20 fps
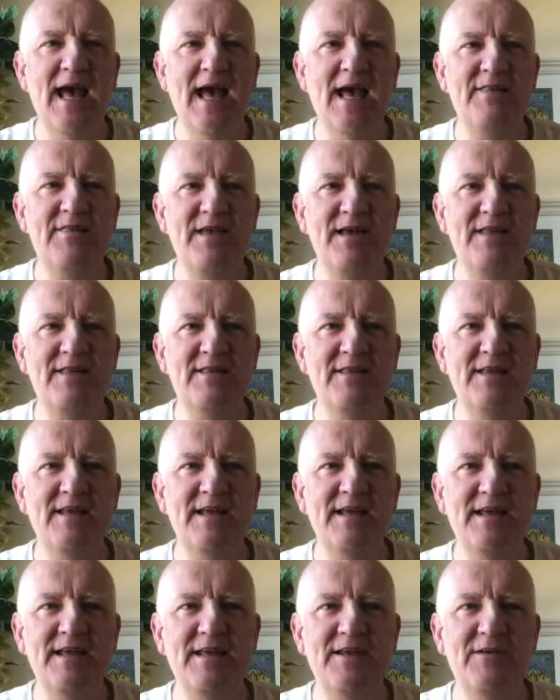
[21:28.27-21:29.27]
And then,
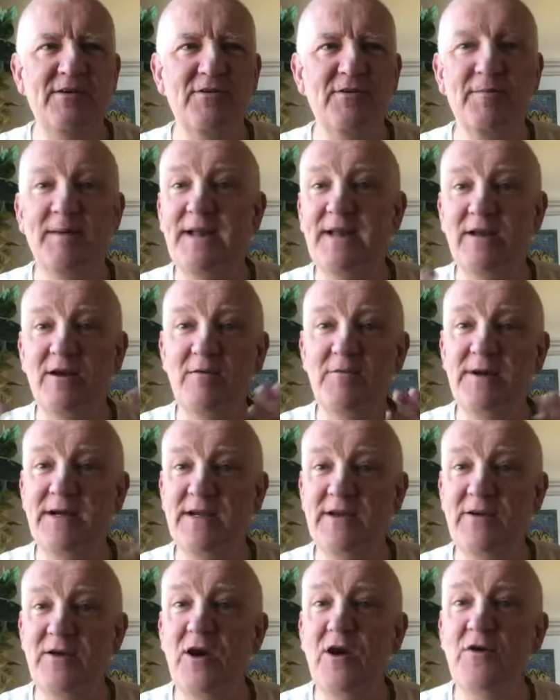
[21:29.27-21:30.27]
depending on where
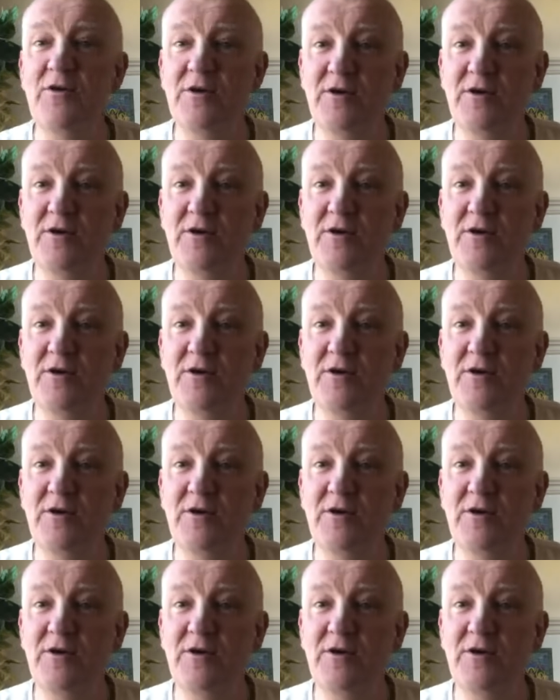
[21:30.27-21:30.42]
you go